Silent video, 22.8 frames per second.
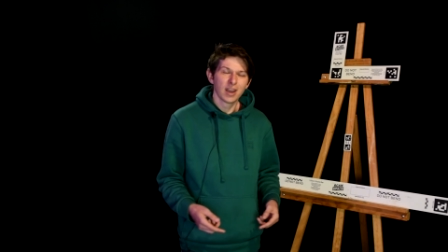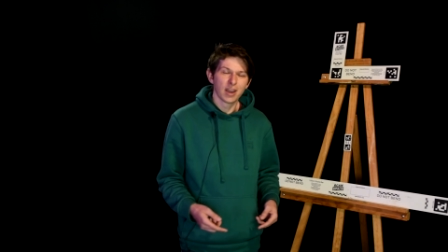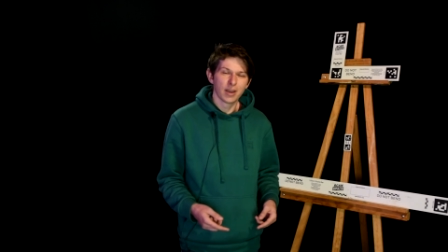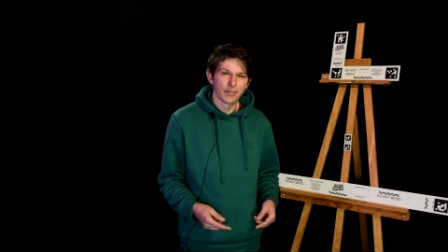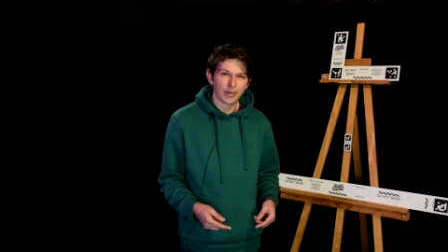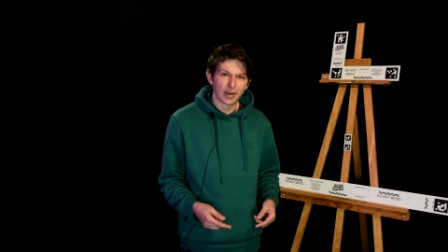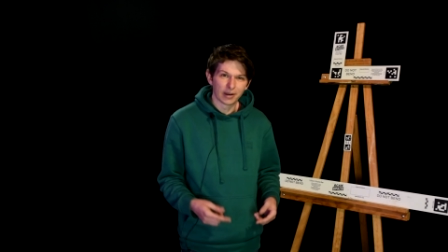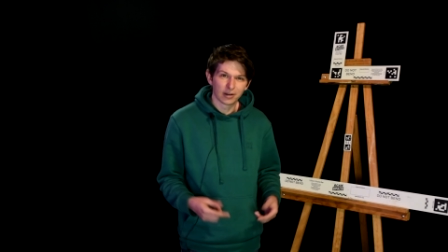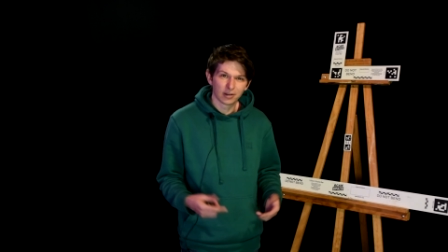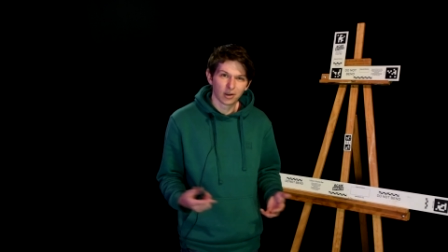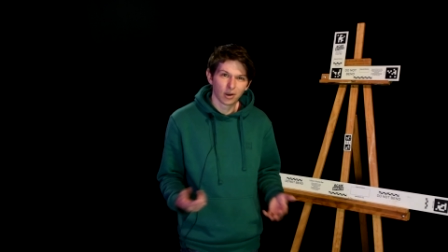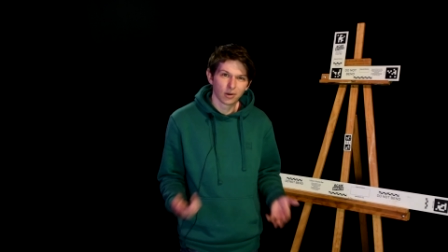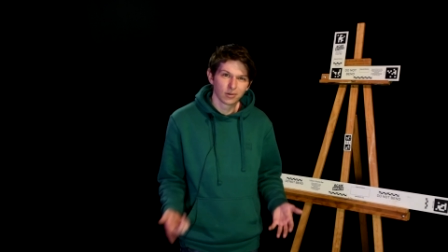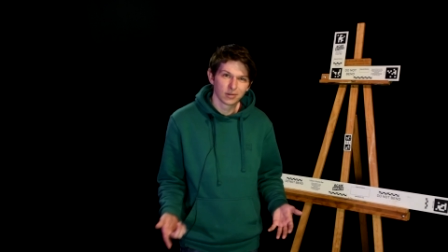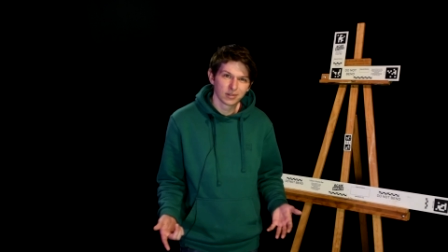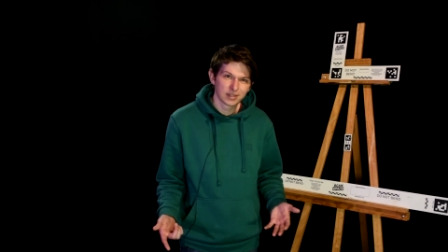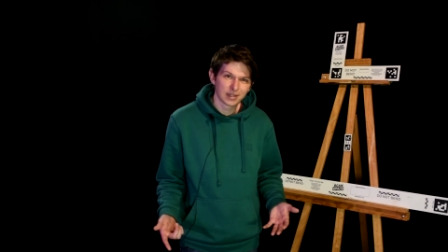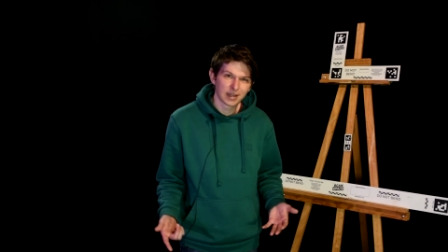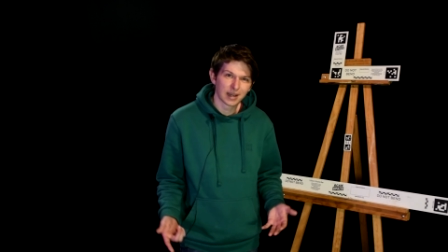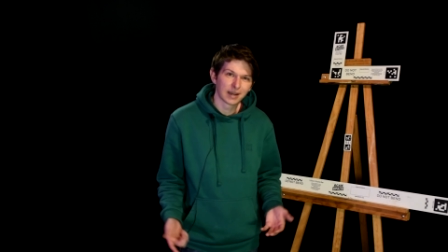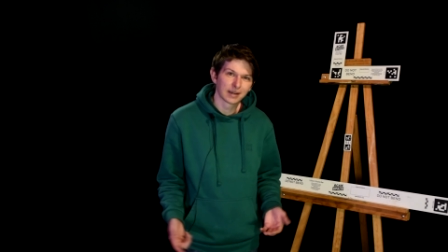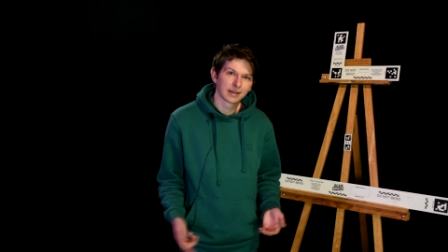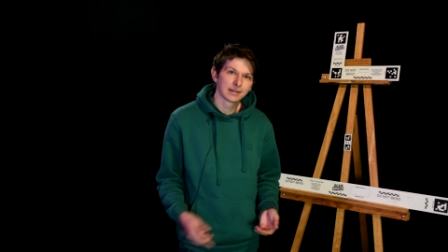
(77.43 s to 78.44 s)
about coded
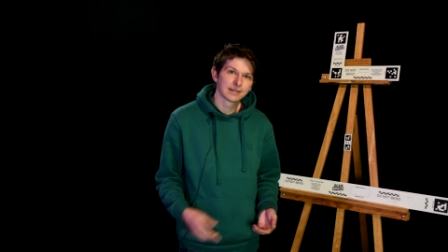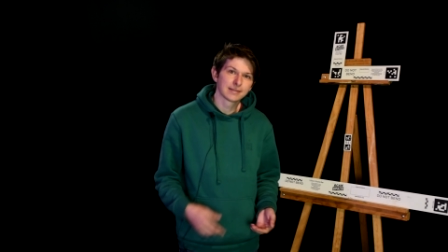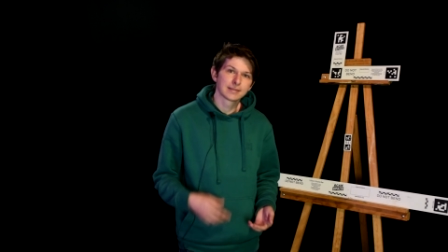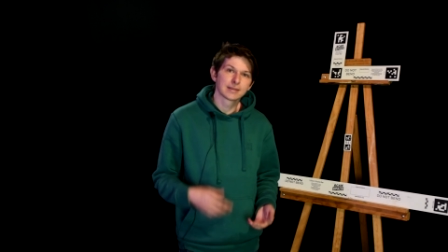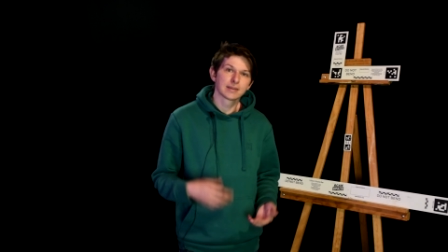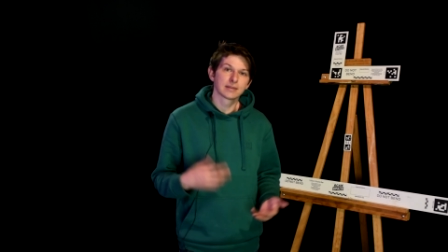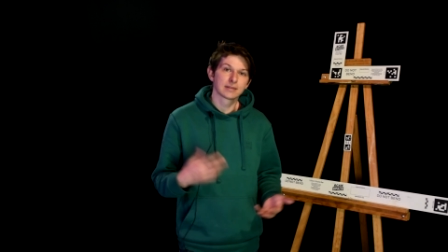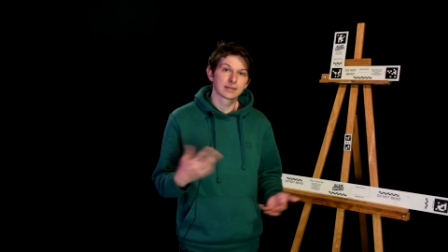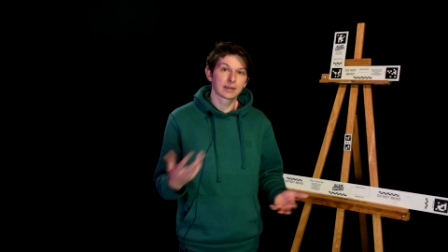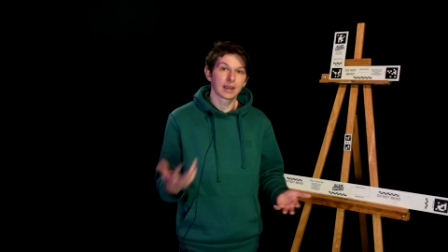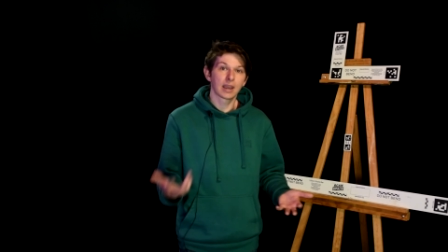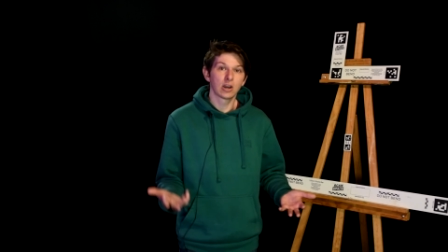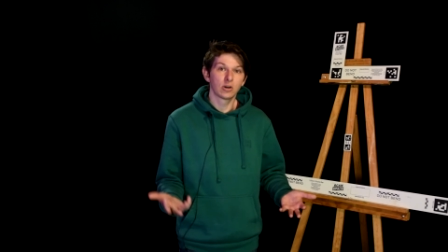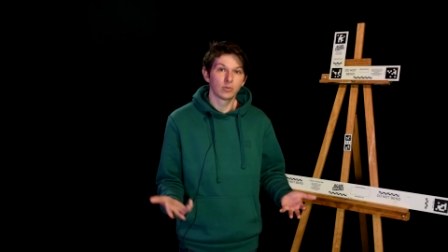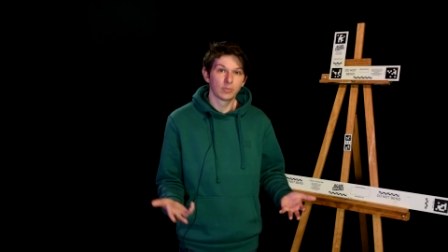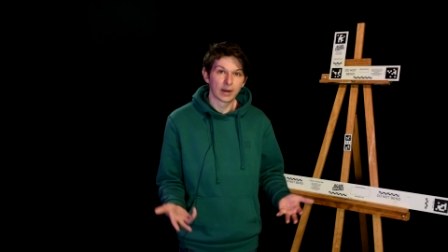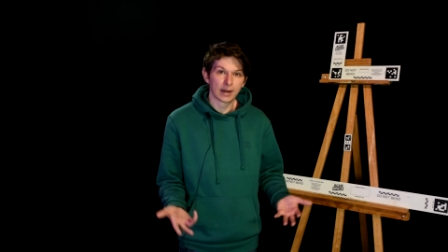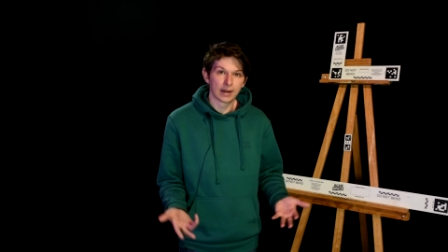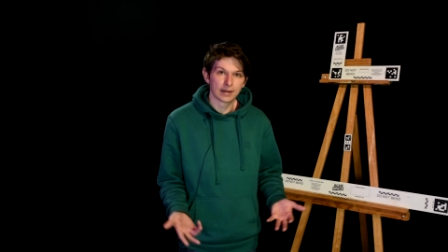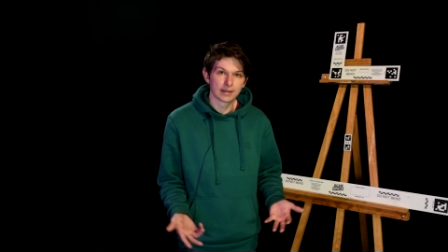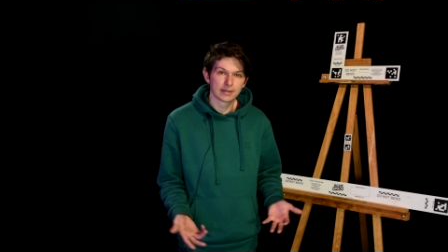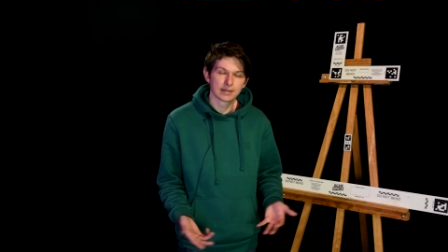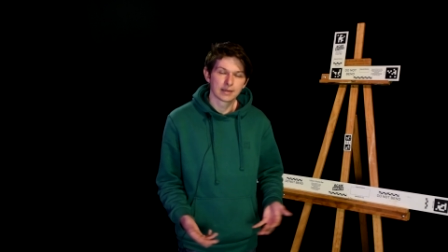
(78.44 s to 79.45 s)
targets, scale
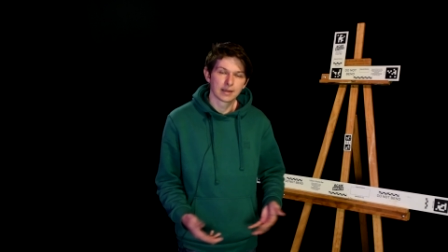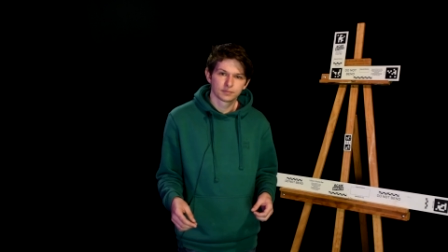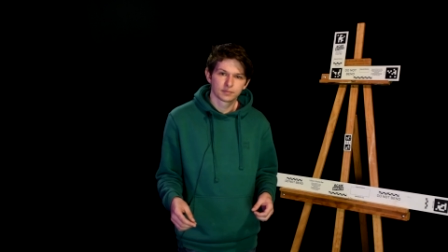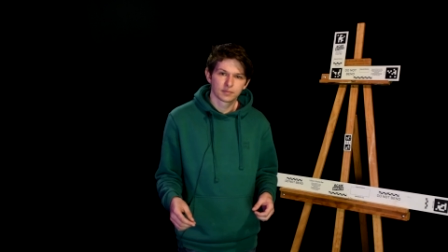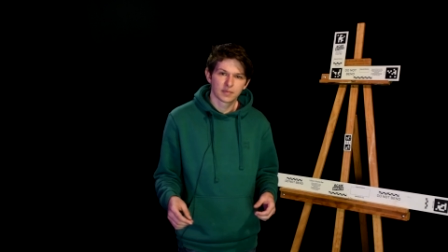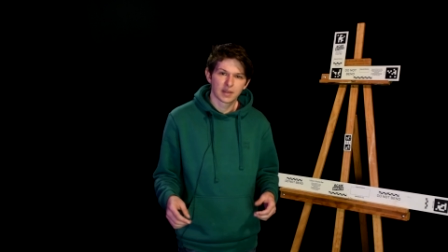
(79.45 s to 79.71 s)
bars,